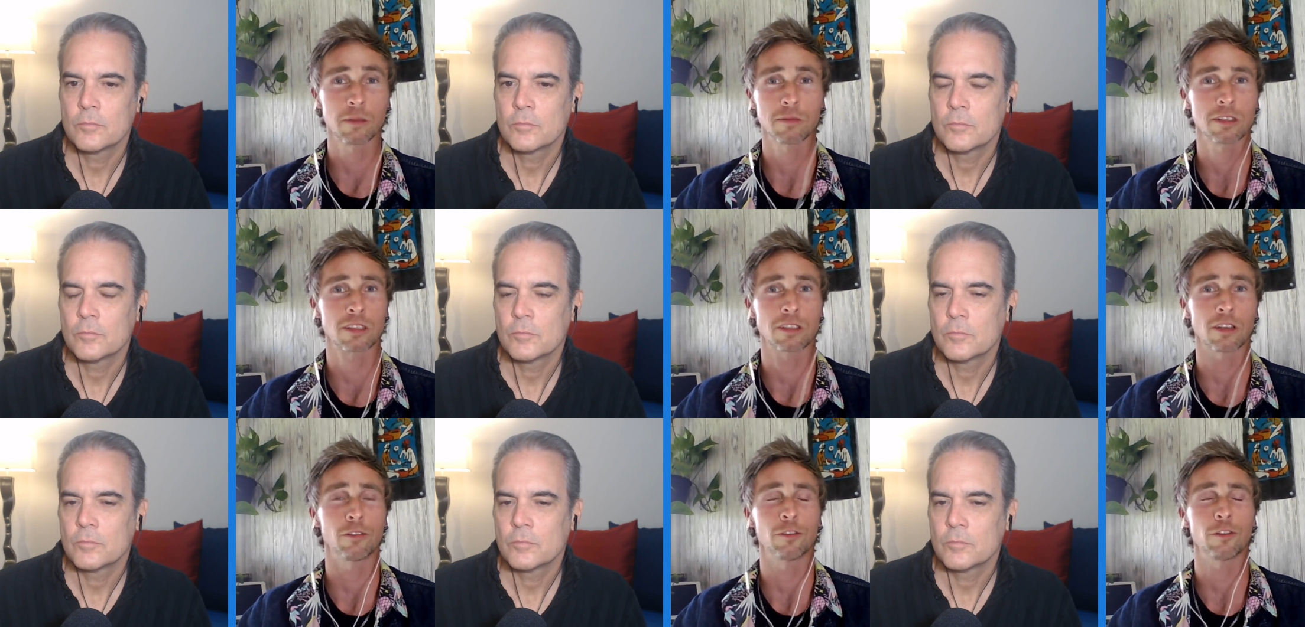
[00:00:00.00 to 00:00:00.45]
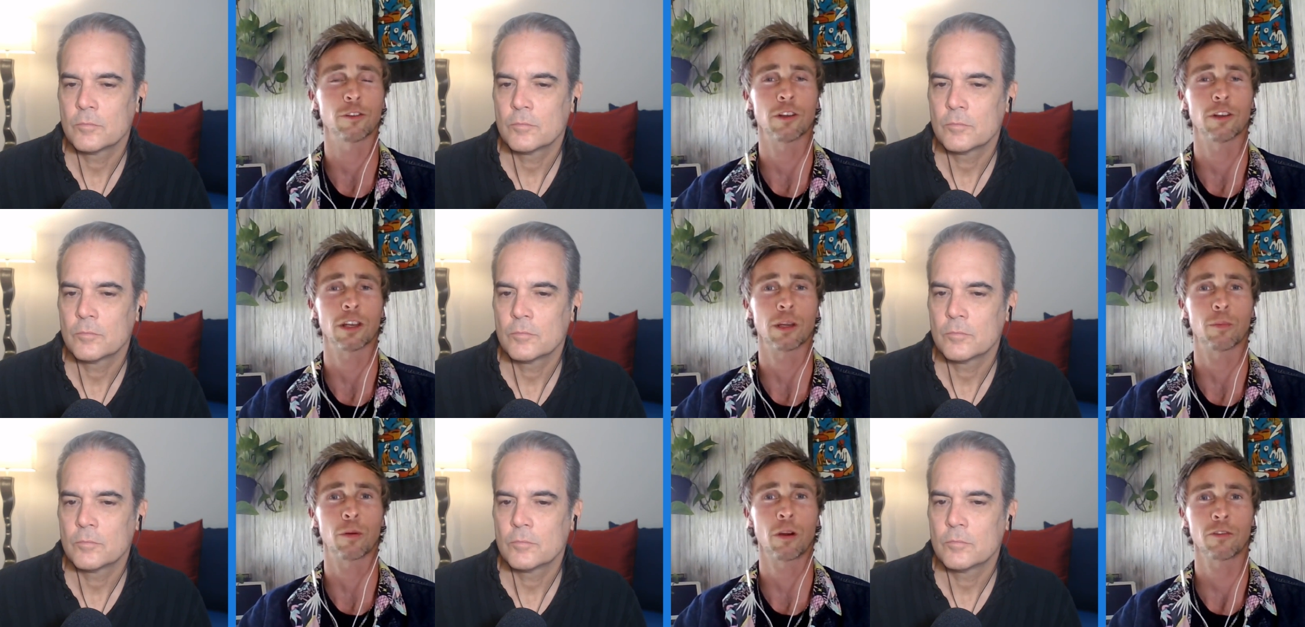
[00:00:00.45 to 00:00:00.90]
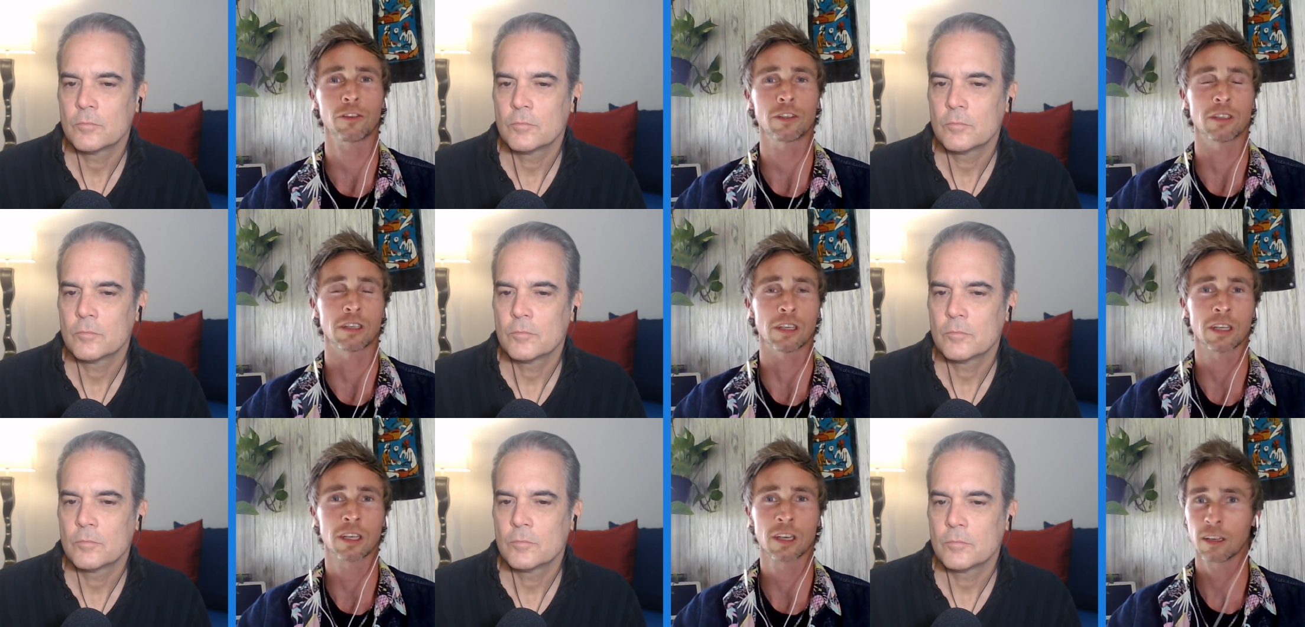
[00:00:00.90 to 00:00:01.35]
Speaker 1: a self fulfilling
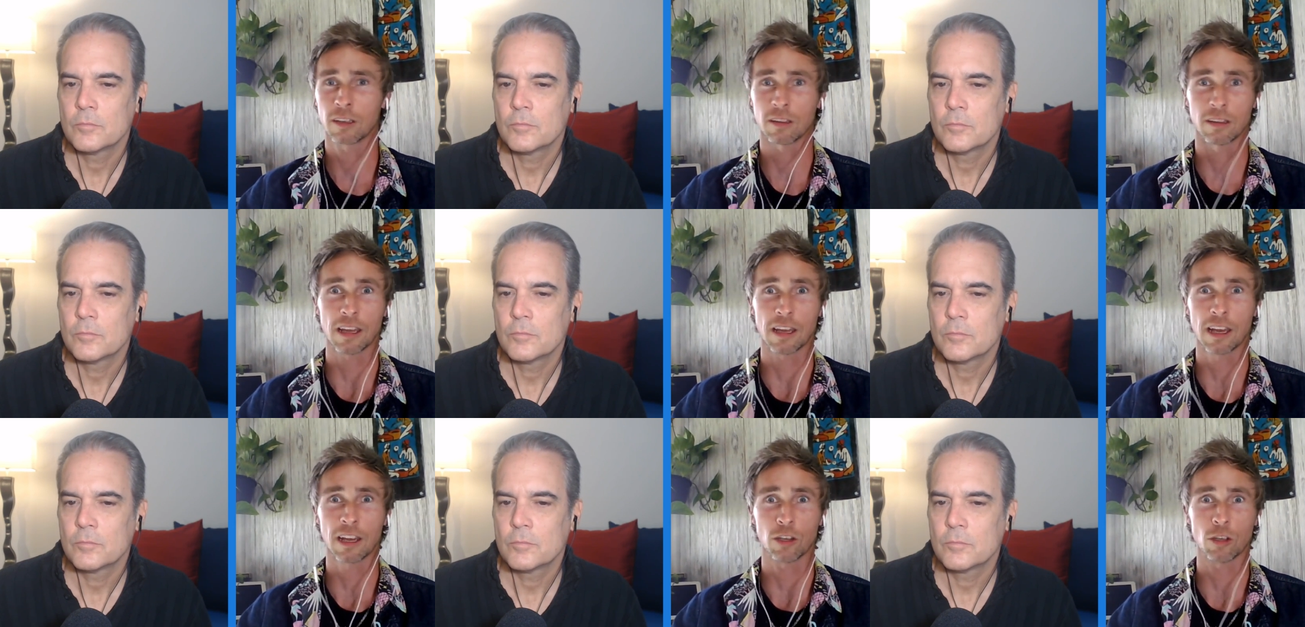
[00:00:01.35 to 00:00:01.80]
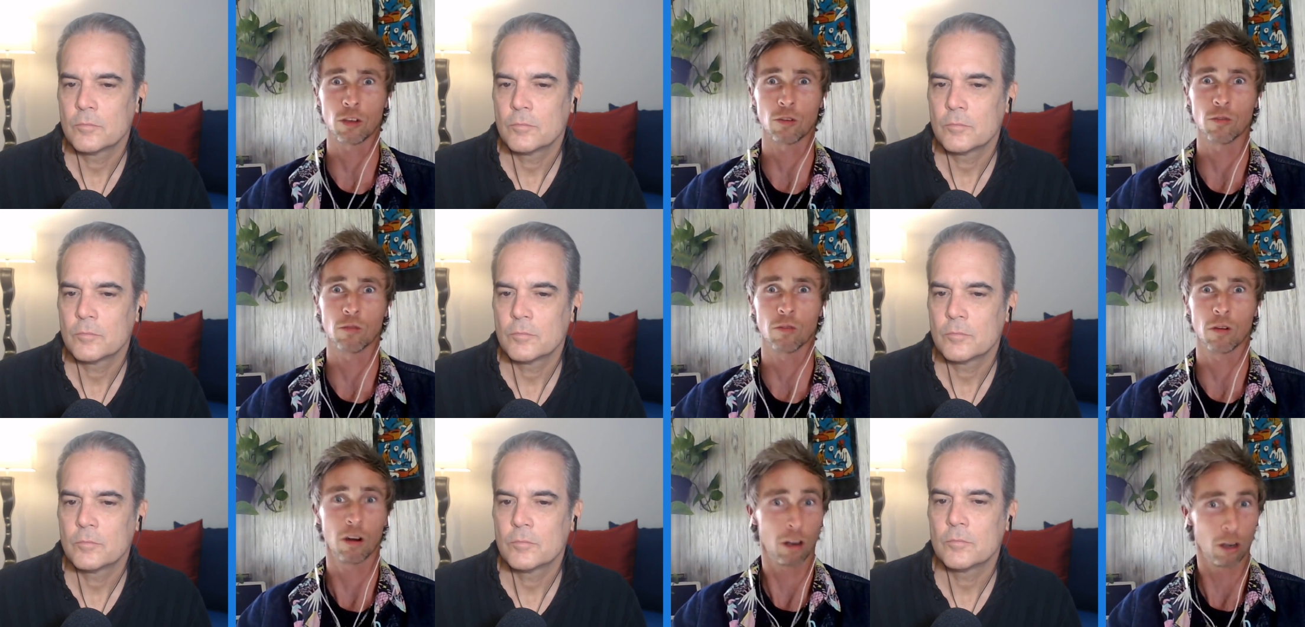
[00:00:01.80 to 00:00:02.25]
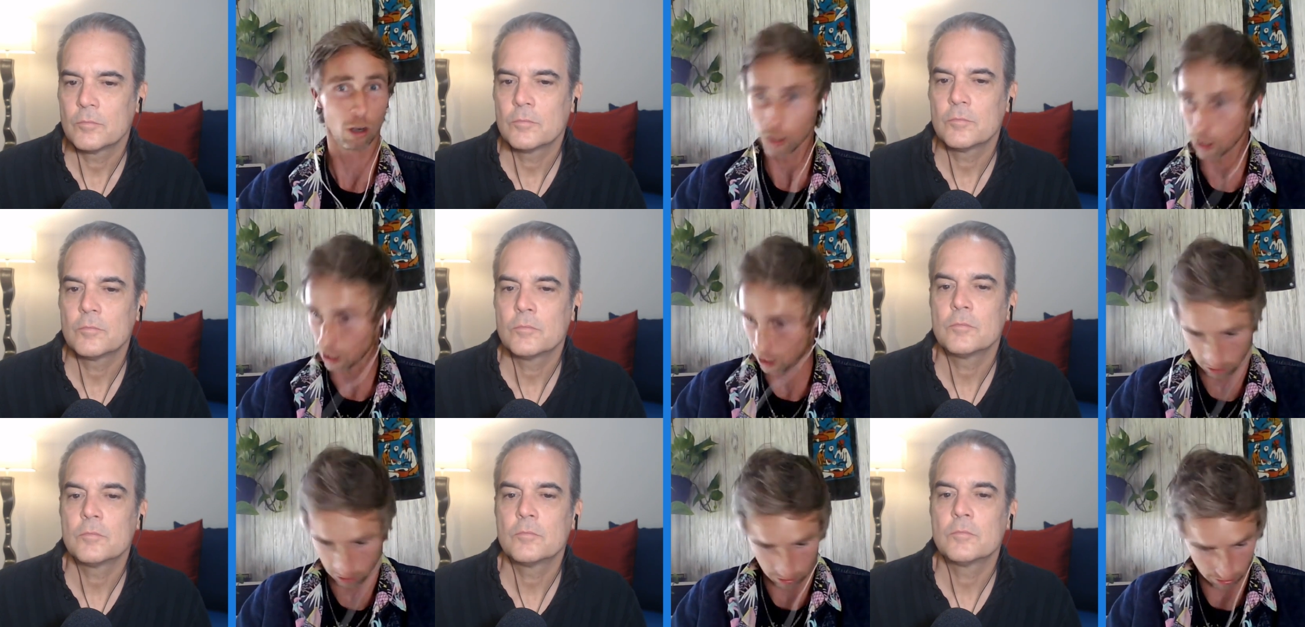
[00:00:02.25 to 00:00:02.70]
prophecy. Then you are
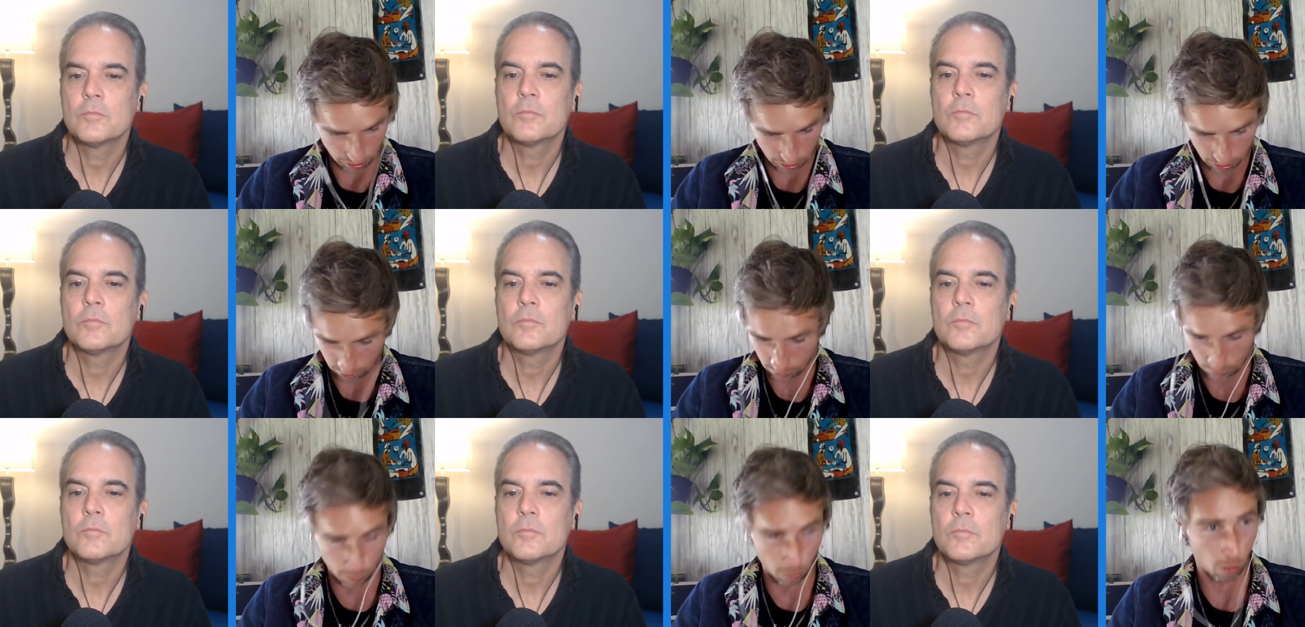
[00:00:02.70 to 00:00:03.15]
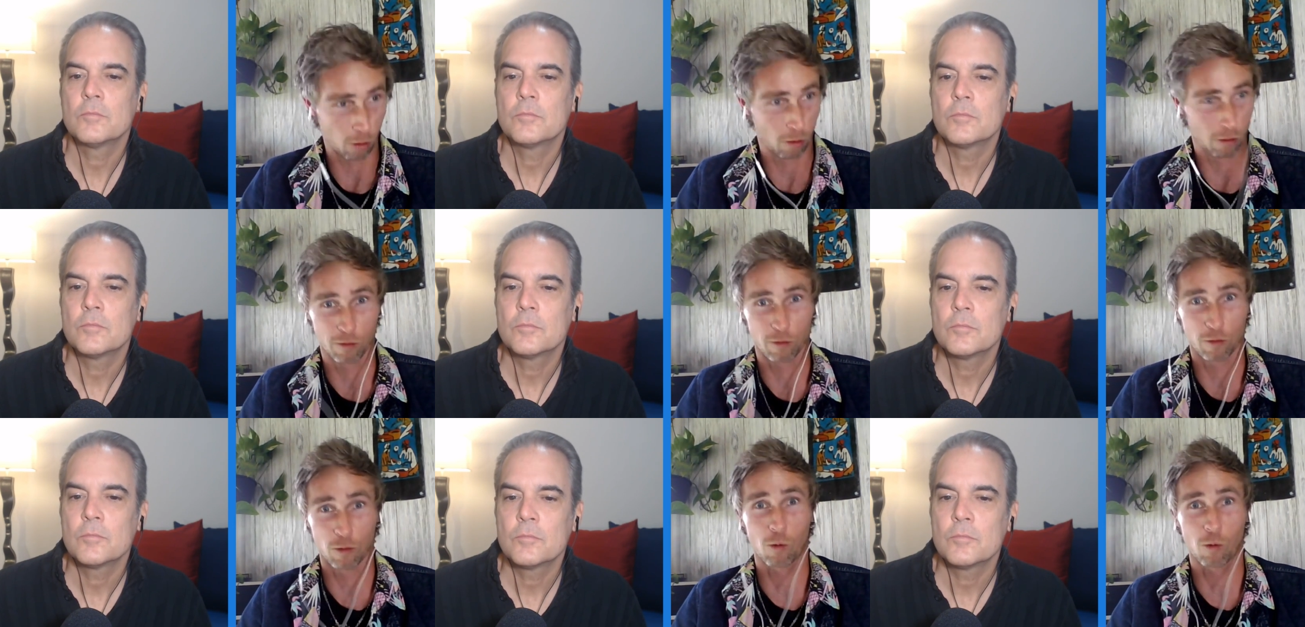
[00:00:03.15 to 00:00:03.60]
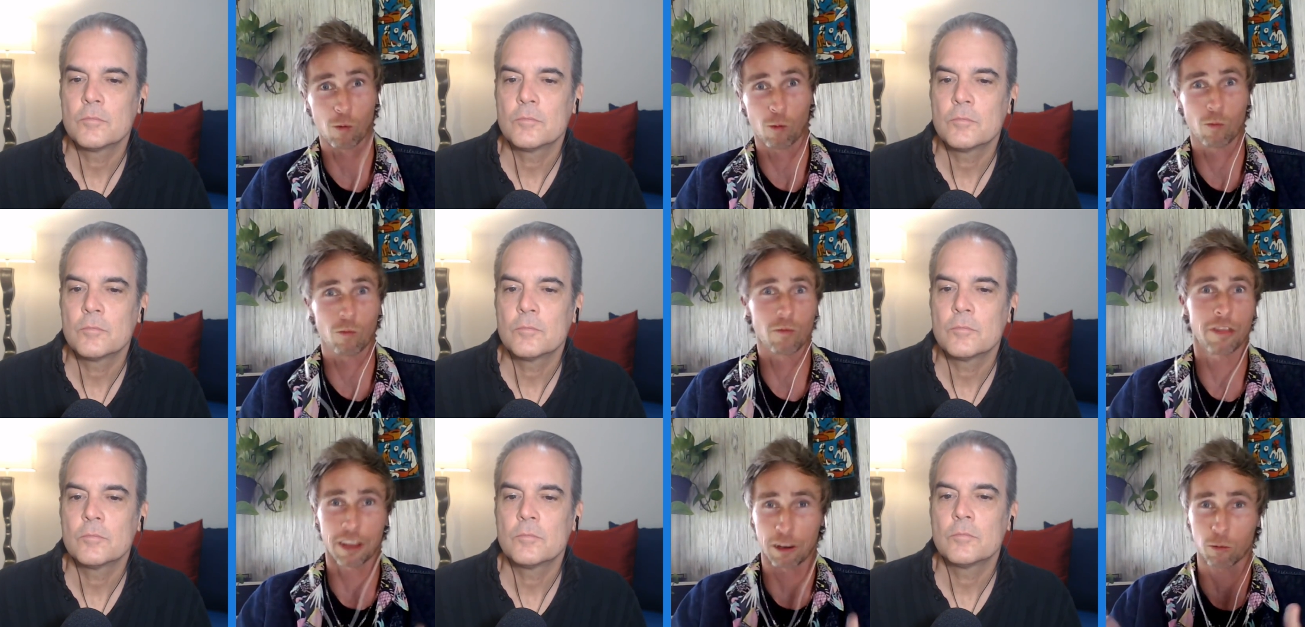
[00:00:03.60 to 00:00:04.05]
looking for for
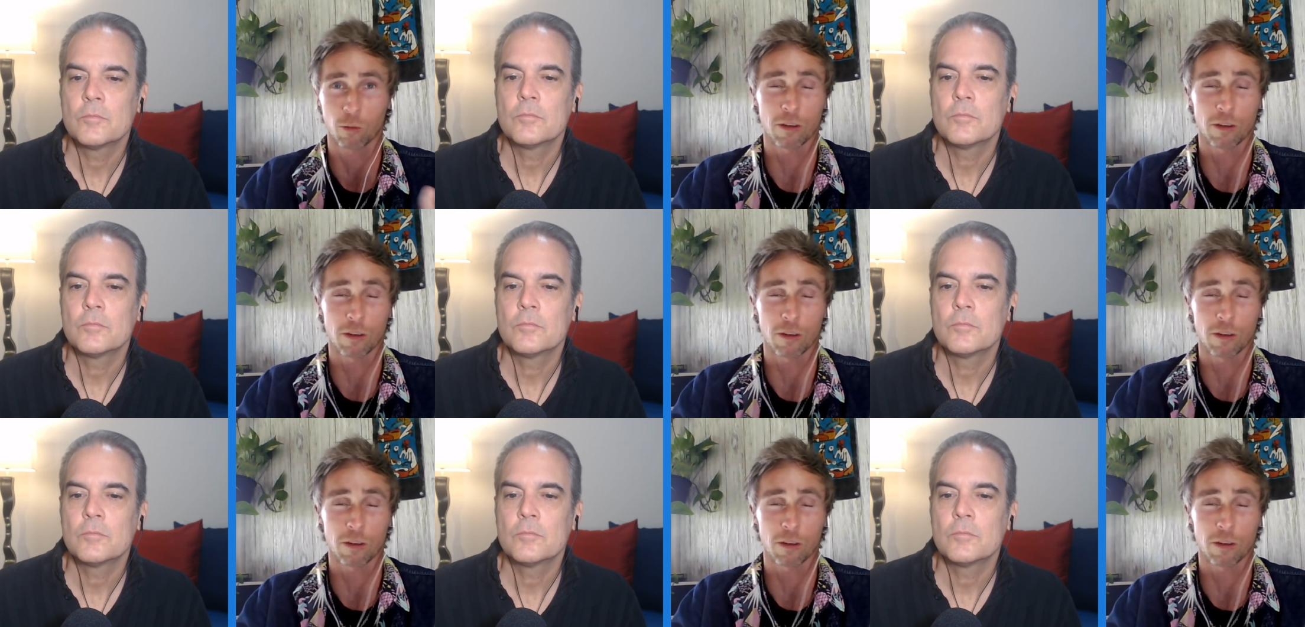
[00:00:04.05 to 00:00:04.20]
th what